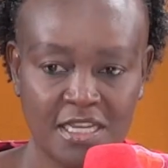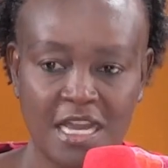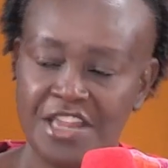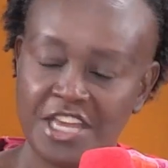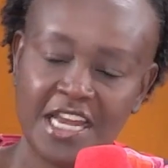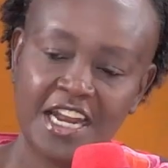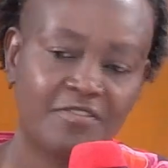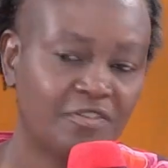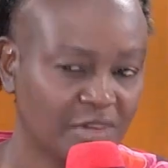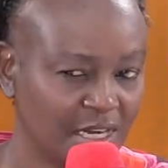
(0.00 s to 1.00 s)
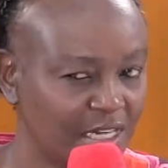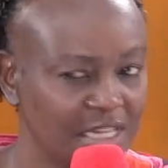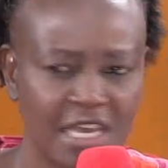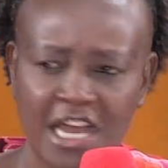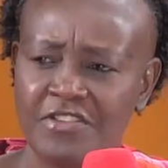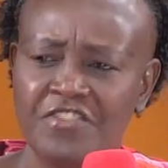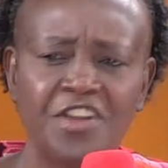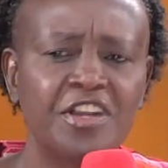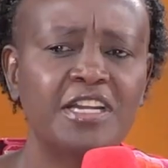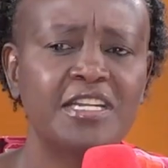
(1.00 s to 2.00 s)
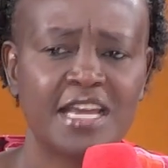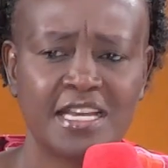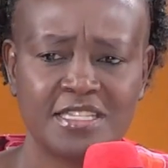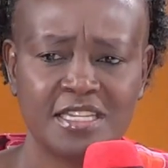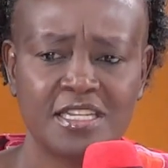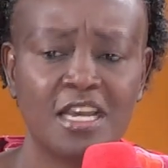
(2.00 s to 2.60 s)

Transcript: They can have, they have a very clean exit.